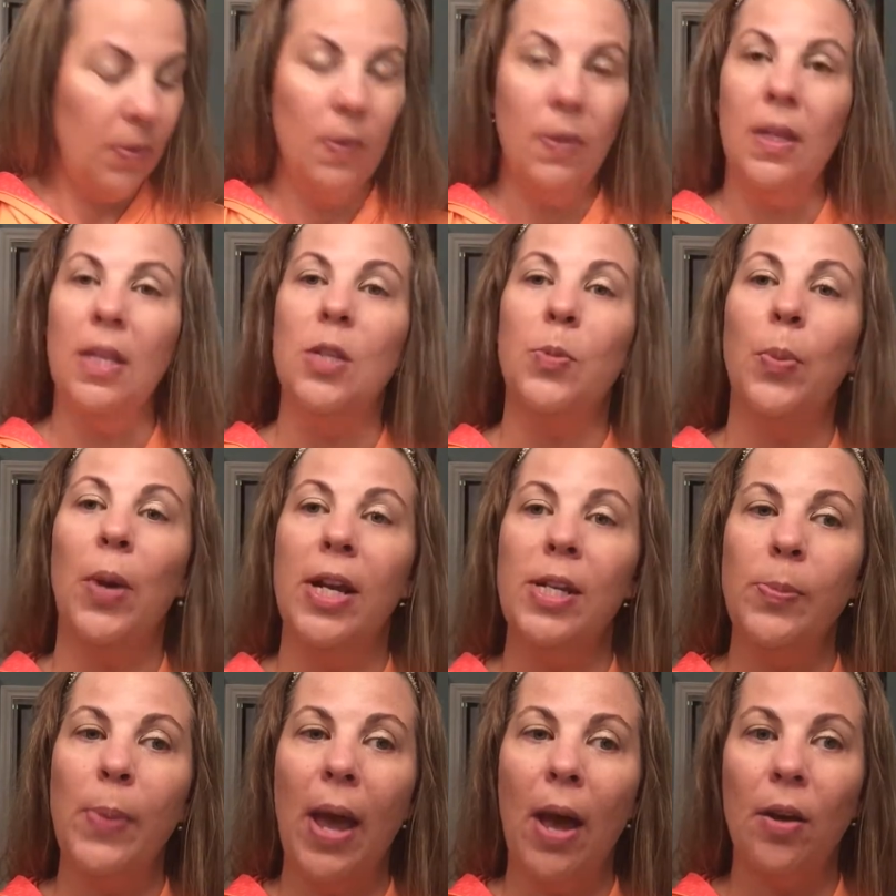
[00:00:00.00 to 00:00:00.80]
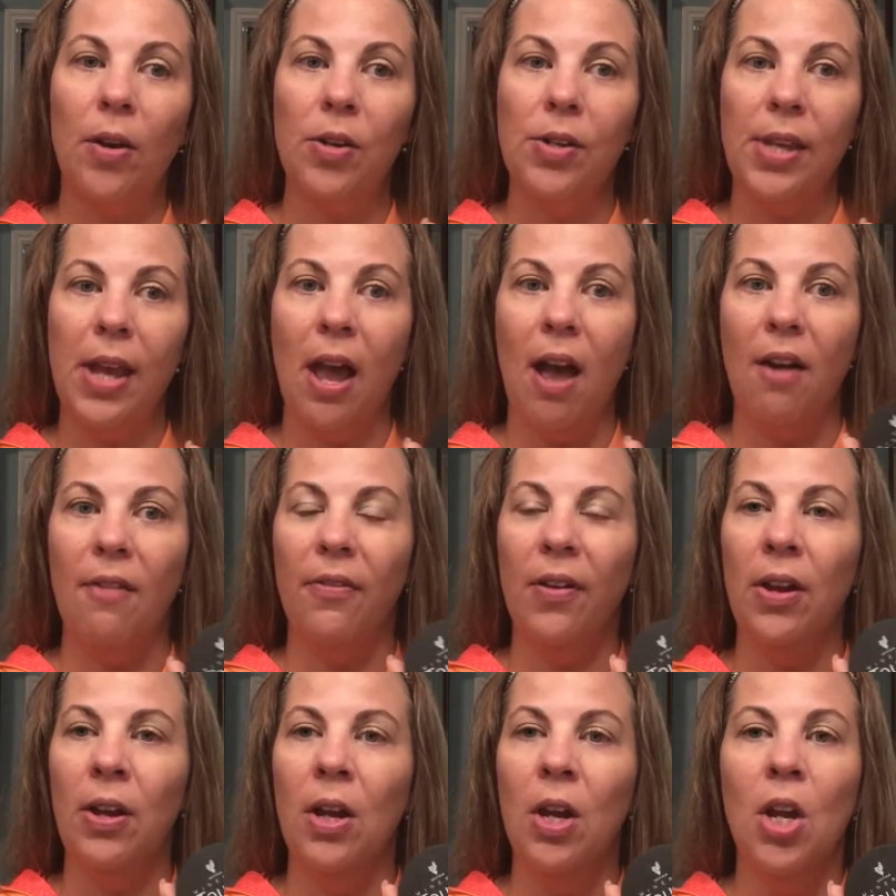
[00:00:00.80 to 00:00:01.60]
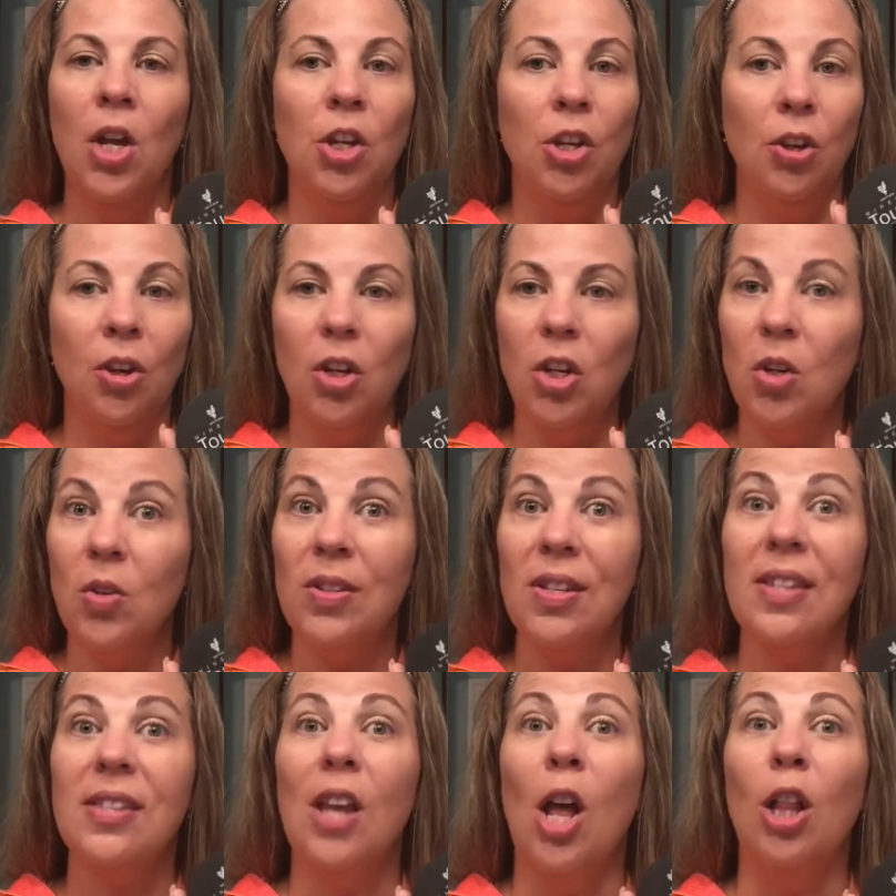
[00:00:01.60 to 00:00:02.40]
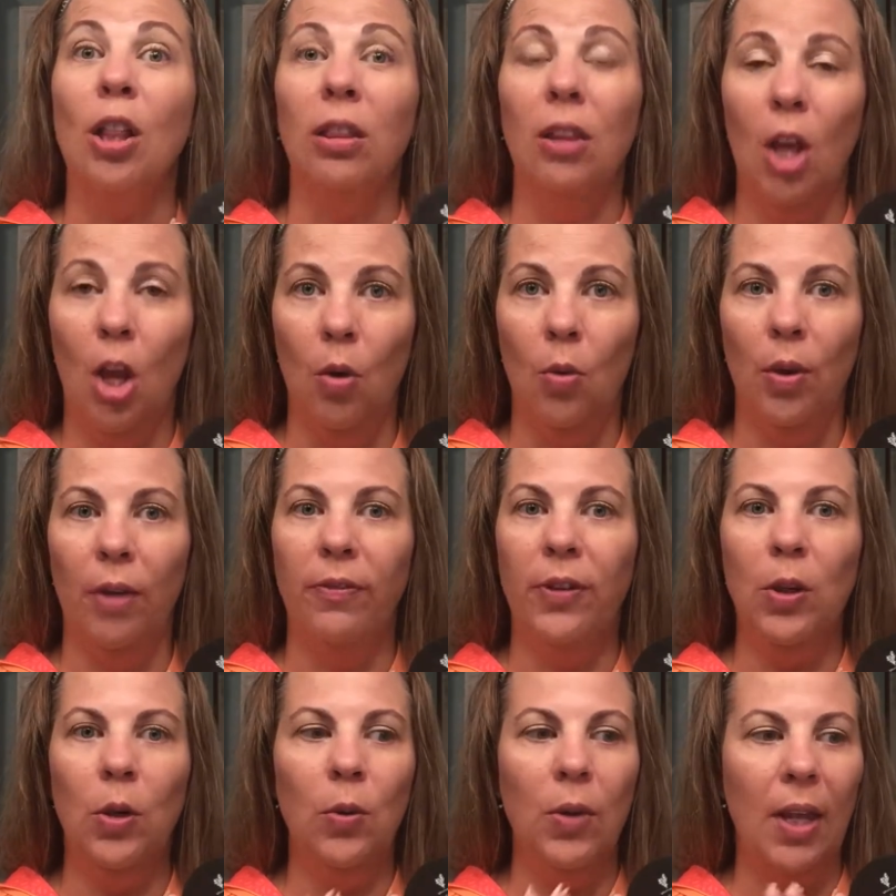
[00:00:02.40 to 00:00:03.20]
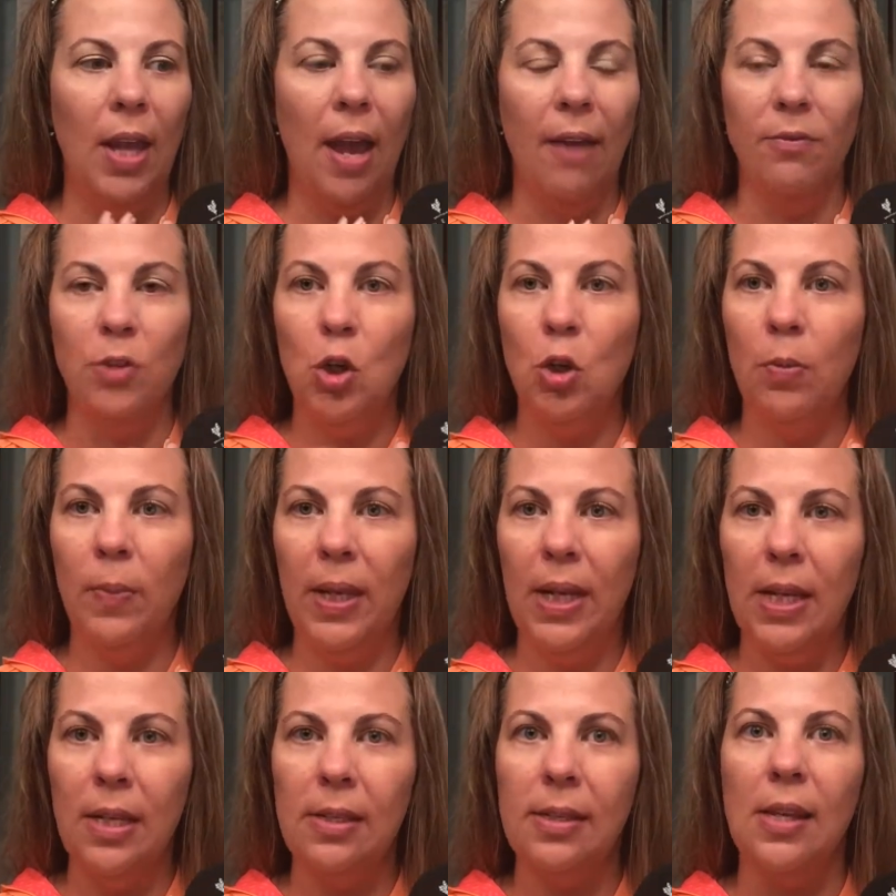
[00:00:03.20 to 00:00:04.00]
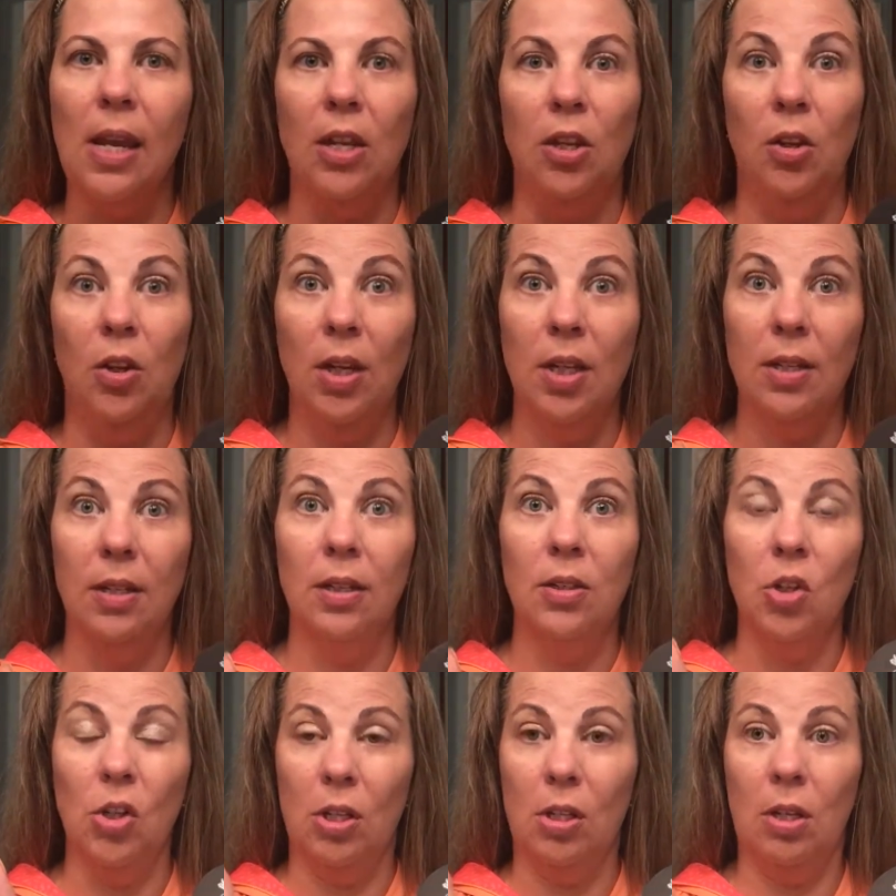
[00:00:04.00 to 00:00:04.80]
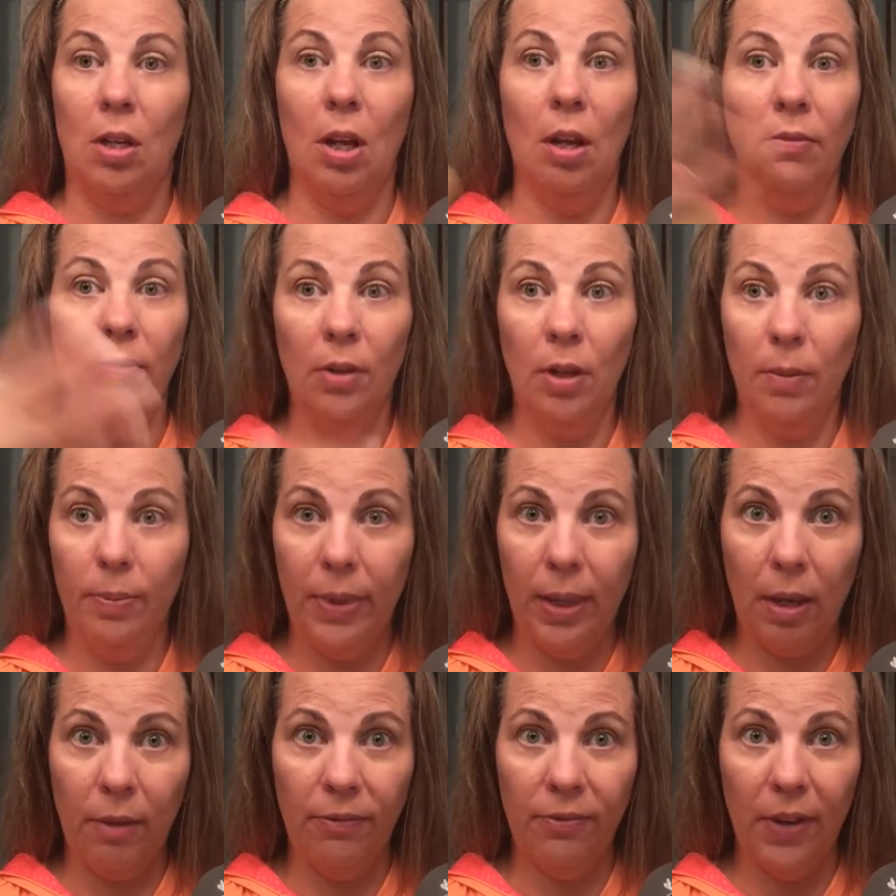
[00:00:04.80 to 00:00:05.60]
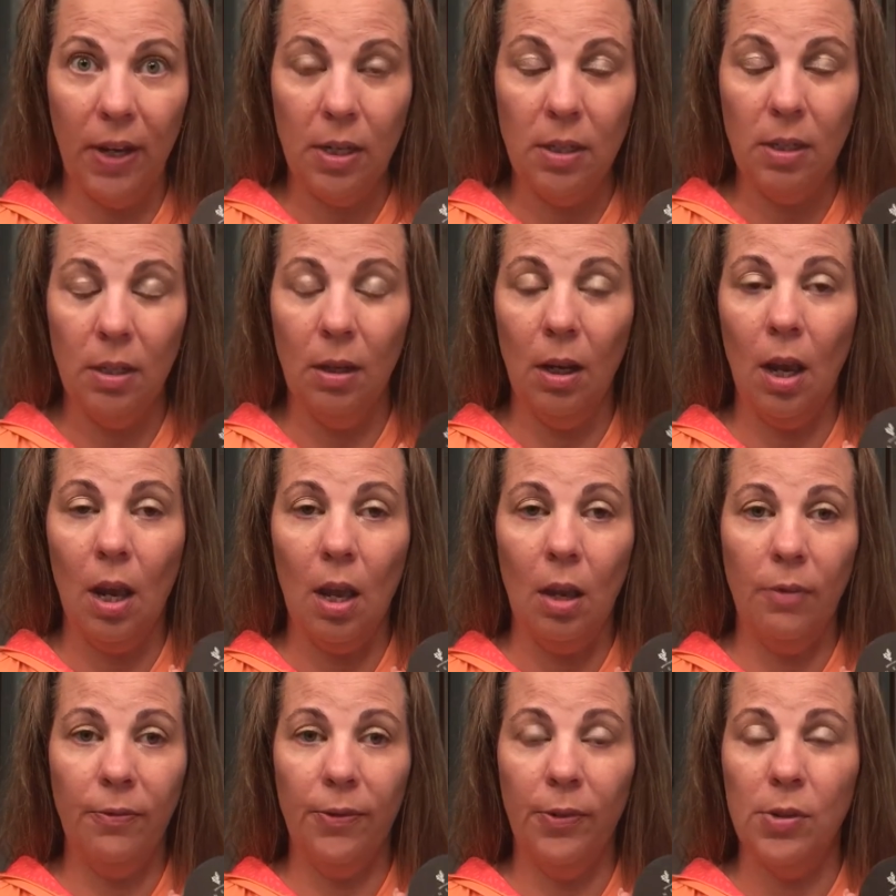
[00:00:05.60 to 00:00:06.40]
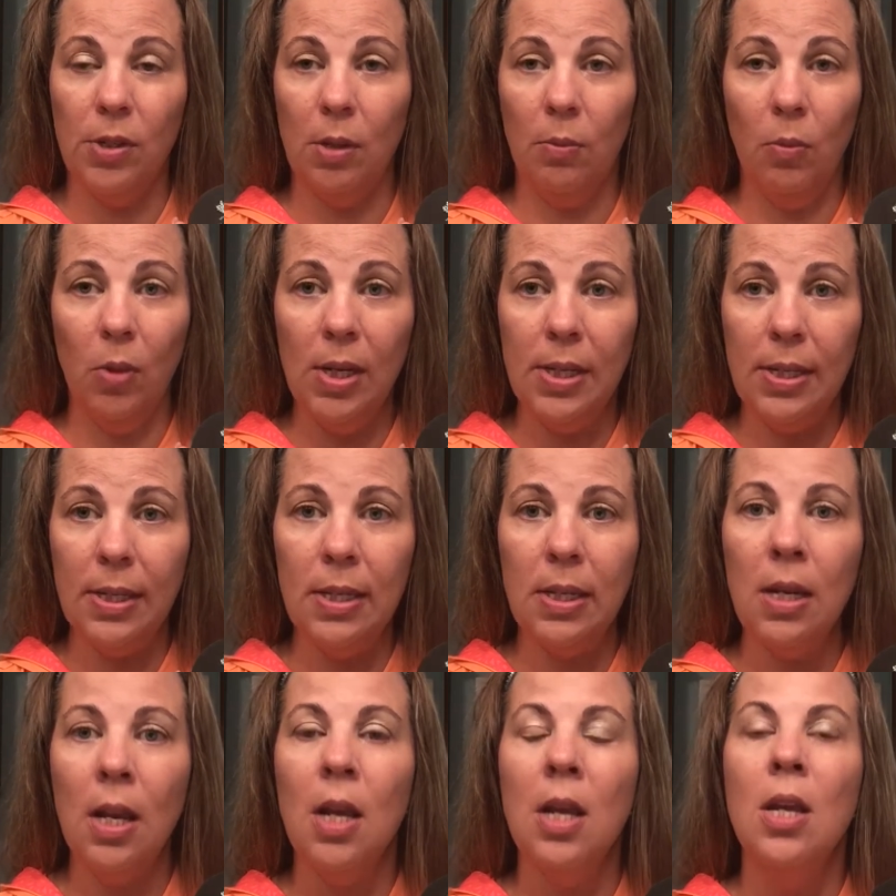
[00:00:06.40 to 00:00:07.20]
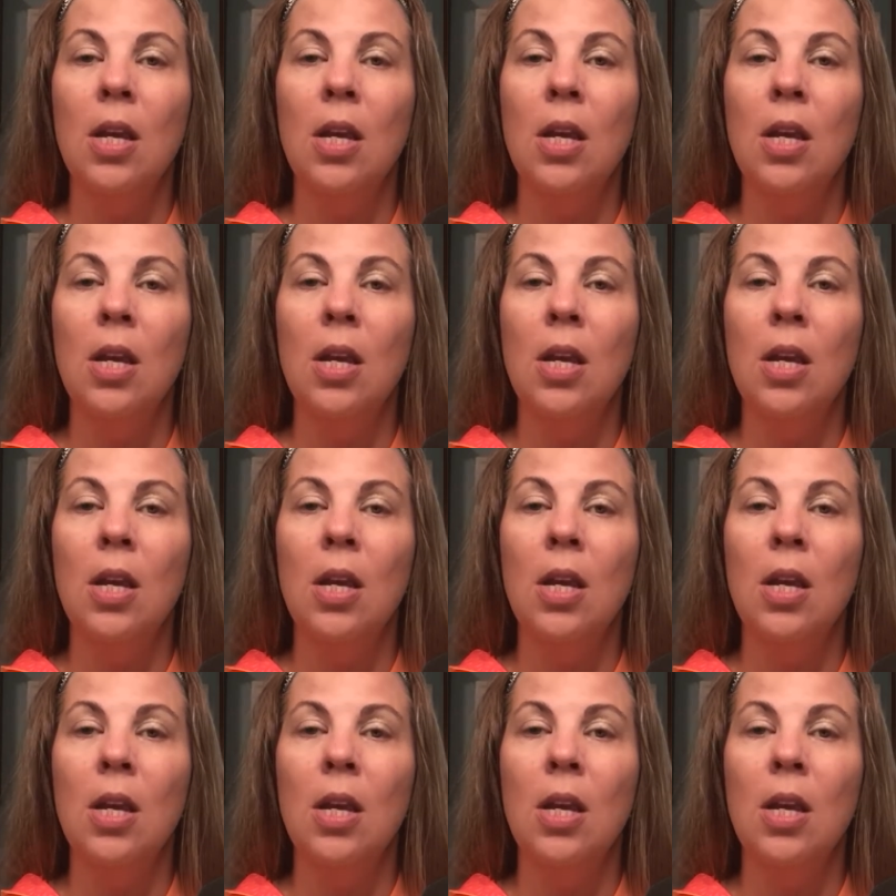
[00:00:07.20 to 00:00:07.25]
These pressed powders have, you can use this alone. If you have 2 minutes and you need to just cover up that face you got for some reason,